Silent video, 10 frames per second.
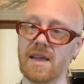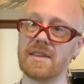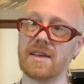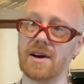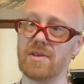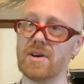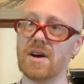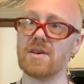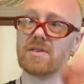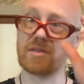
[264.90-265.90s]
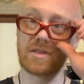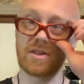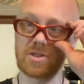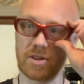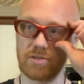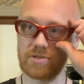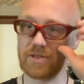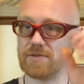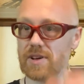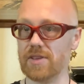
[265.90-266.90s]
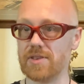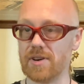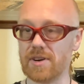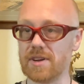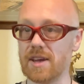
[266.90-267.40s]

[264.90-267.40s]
Now, the Jungles of Delthark